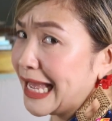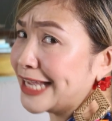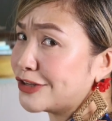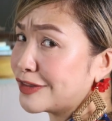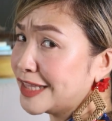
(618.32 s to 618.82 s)

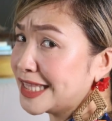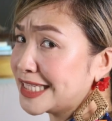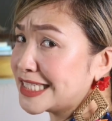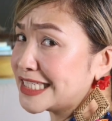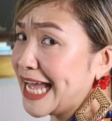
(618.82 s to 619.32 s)
I don't think
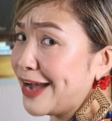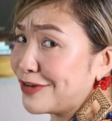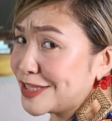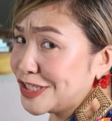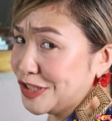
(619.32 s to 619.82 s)
this is
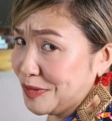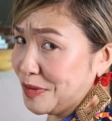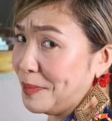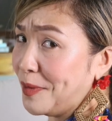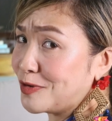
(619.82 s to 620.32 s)
how it's
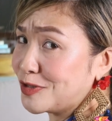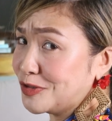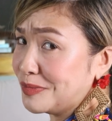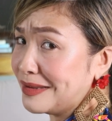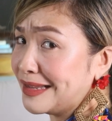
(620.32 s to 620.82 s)

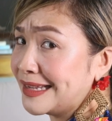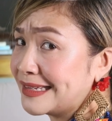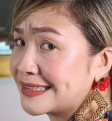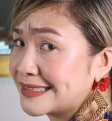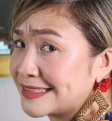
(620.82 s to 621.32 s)
supposed to be.
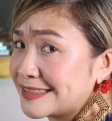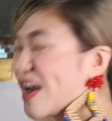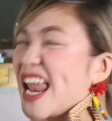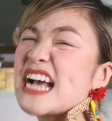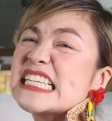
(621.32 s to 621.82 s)

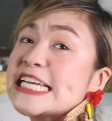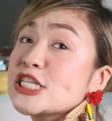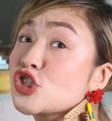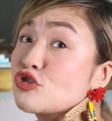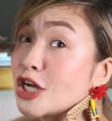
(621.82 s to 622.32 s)
Wala kasing
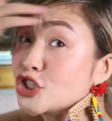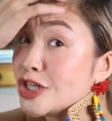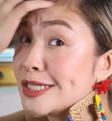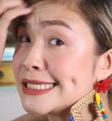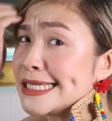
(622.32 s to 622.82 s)

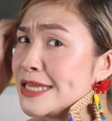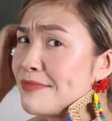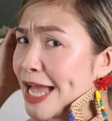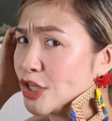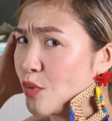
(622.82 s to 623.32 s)
instructional CD
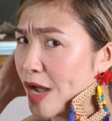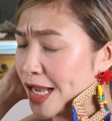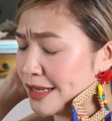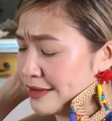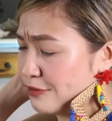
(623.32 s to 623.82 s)

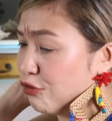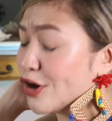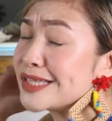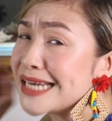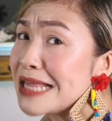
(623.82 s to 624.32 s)
manual.
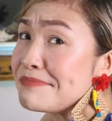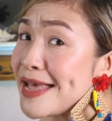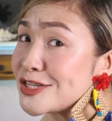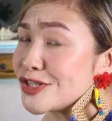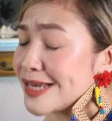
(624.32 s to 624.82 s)
49
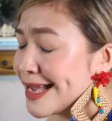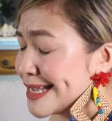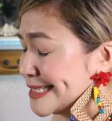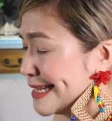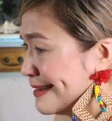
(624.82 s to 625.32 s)
pesos lang
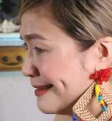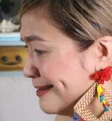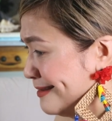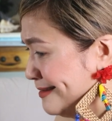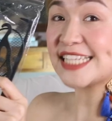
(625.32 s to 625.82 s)
kasi.
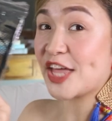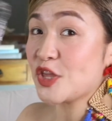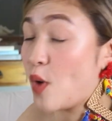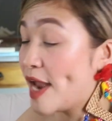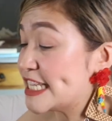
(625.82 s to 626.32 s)
This
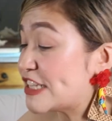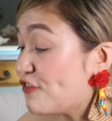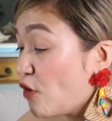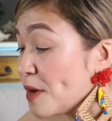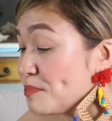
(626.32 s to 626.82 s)
other one is a
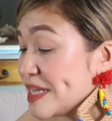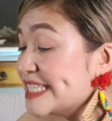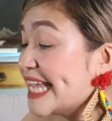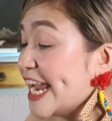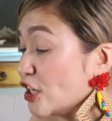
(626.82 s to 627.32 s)

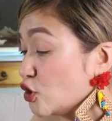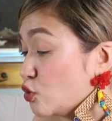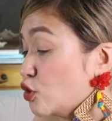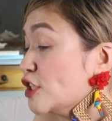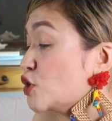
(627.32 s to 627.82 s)
4-piece hair
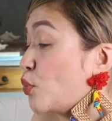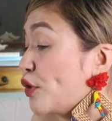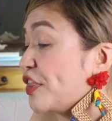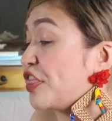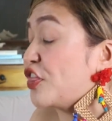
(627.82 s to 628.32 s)
tools
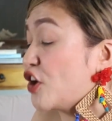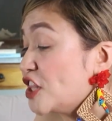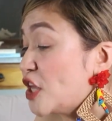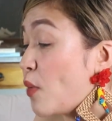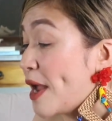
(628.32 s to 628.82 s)
worth
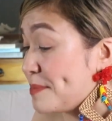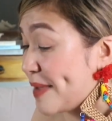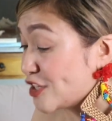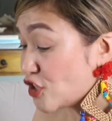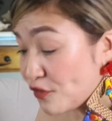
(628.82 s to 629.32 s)
31
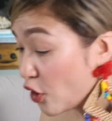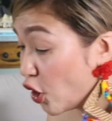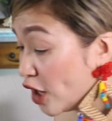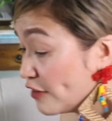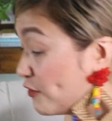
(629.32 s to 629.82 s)
pesos for
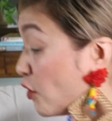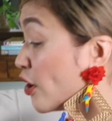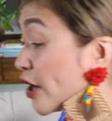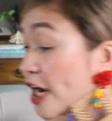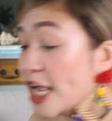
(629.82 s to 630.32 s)
all
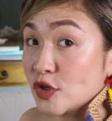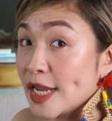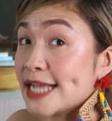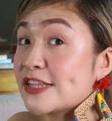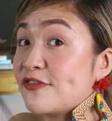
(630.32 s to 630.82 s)
four. So
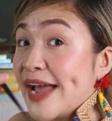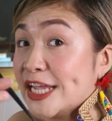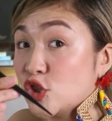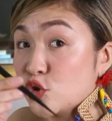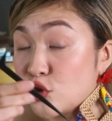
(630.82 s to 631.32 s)
it has the
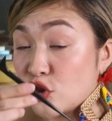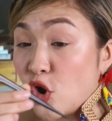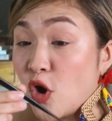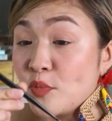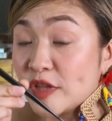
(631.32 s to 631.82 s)
fine
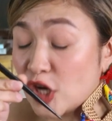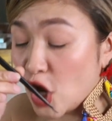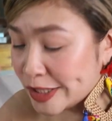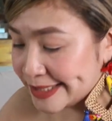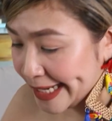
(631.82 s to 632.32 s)
tooth comb with a
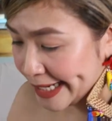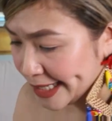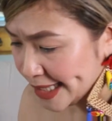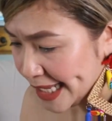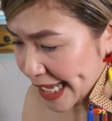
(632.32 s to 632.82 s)
long
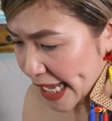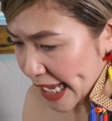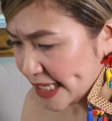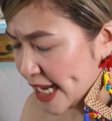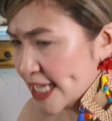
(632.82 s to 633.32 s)
tail.
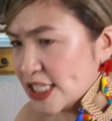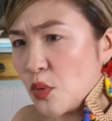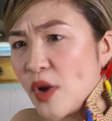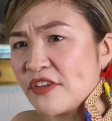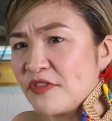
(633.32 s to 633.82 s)
It has
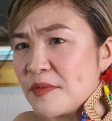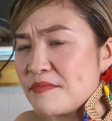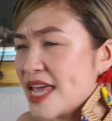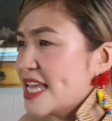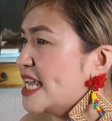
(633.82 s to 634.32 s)
the one for
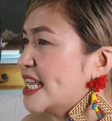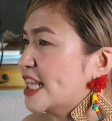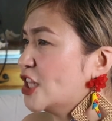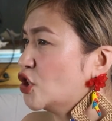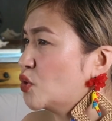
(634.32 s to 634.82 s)
making
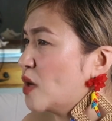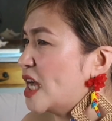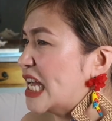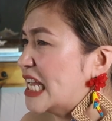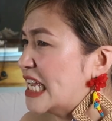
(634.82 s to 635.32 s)
it into
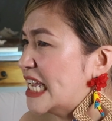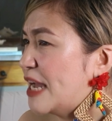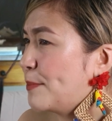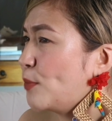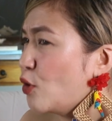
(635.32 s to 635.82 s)
a
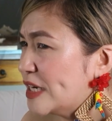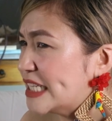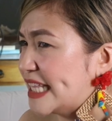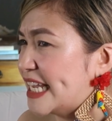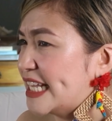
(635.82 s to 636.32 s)

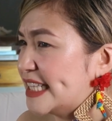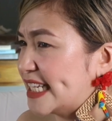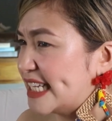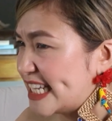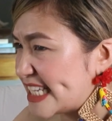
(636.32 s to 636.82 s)
ponytail
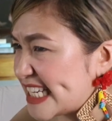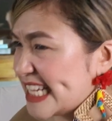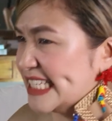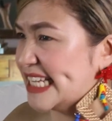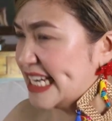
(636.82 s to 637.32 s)
that is
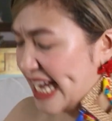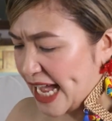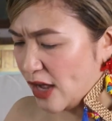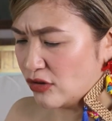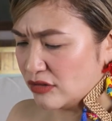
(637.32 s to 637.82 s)
inside
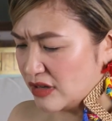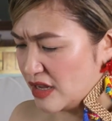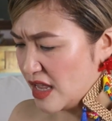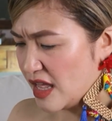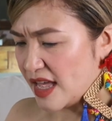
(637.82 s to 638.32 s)
out.
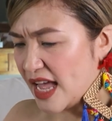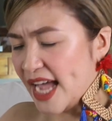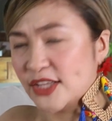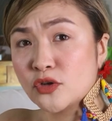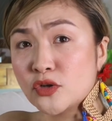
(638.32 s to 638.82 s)

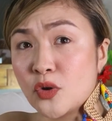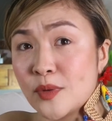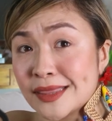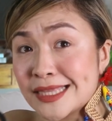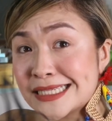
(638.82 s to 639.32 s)
I don't know
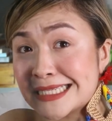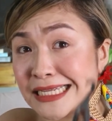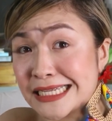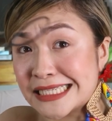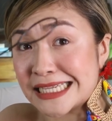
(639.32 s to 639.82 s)
what this
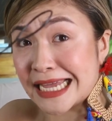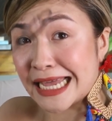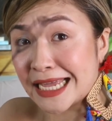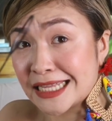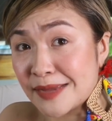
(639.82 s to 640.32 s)
is
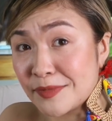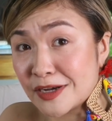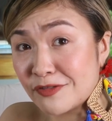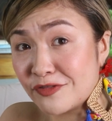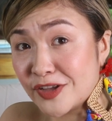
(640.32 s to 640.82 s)
yet. I'm
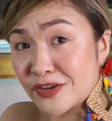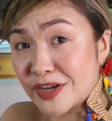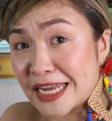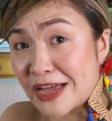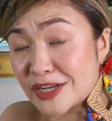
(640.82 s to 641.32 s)
gonna figure
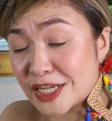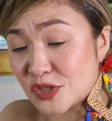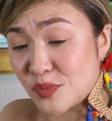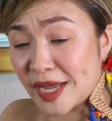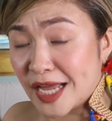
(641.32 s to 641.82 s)
it out
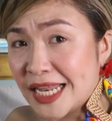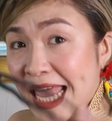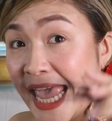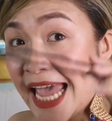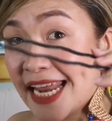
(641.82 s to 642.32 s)
as well.
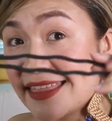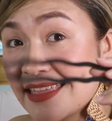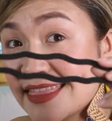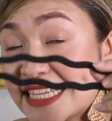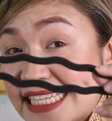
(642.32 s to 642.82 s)
And I
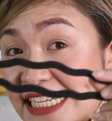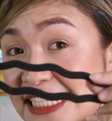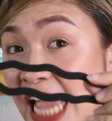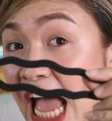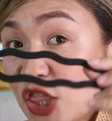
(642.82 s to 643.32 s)
think this
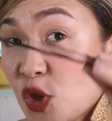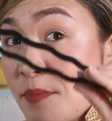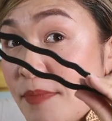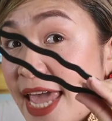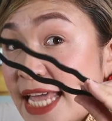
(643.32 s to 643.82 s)
is to
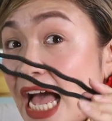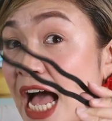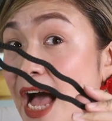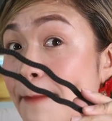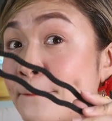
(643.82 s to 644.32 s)
make
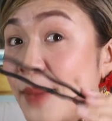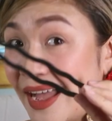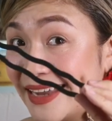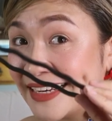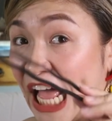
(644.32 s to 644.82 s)
a
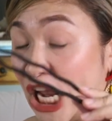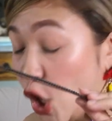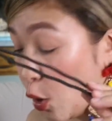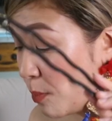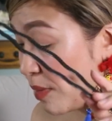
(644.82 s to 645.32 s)
bun, a
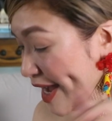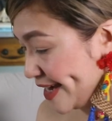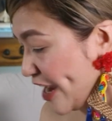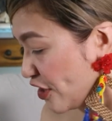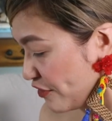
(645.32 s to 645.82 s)
low
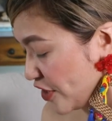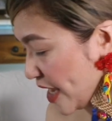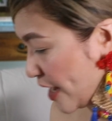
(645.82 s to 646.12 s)
bun out of your